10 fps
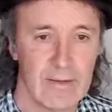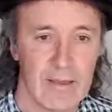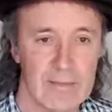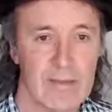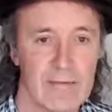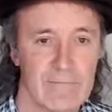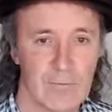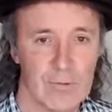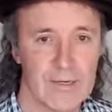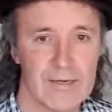and
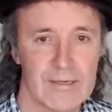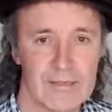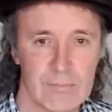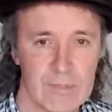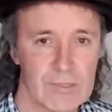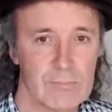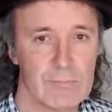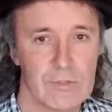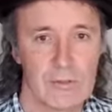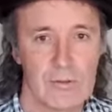therefore needing to be
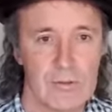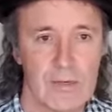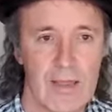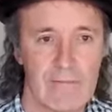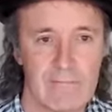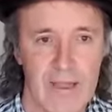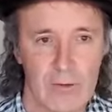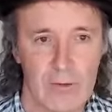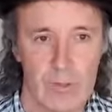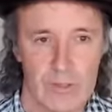subdued and
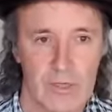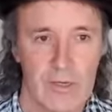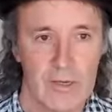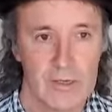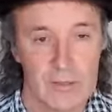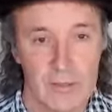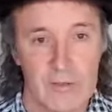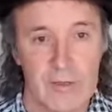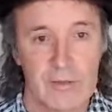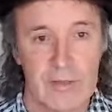vanquished so
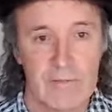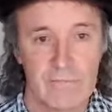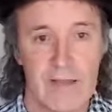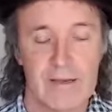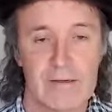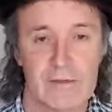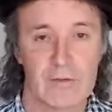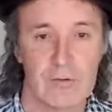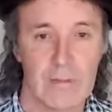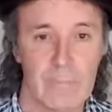that the invaders
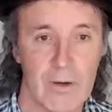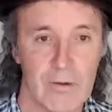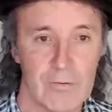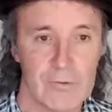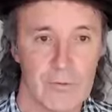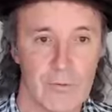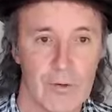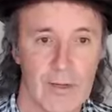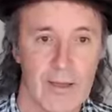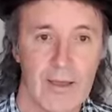could impose
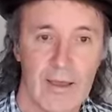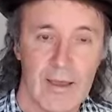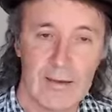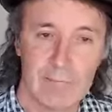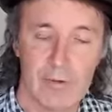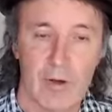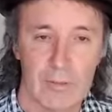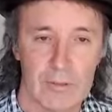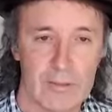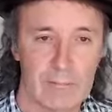order and
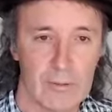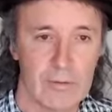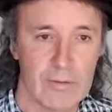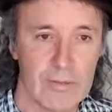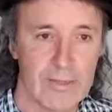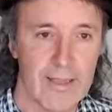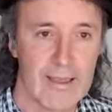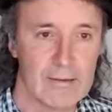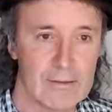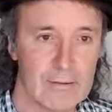properly employ the
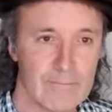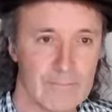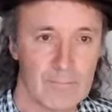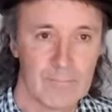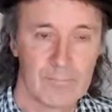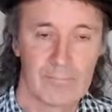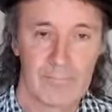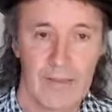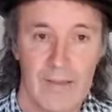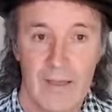land.
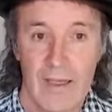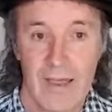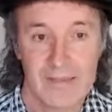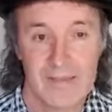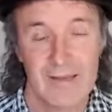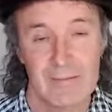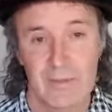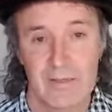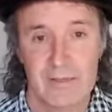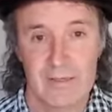As had
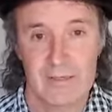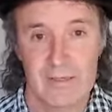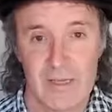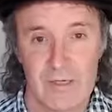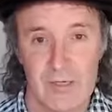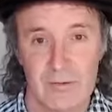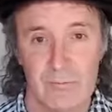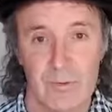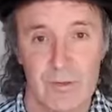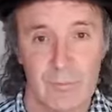been the
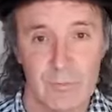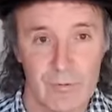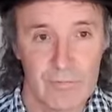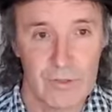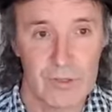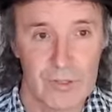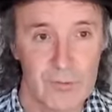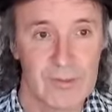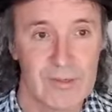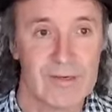intention with the Book of
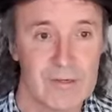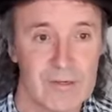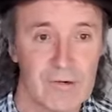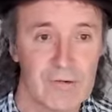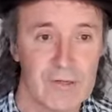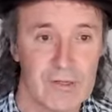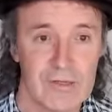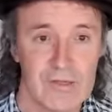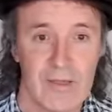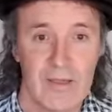Joshua in its
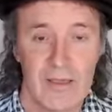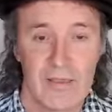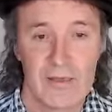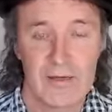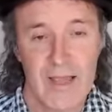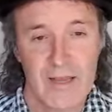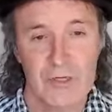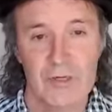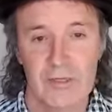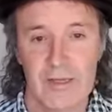origins, the
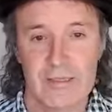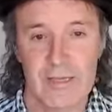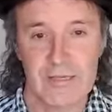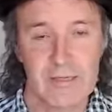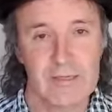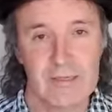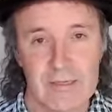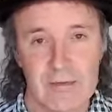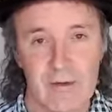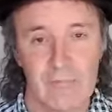national
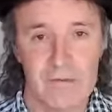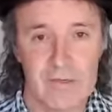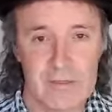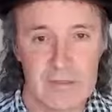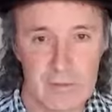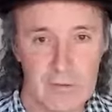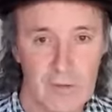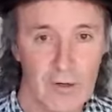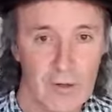identity of these new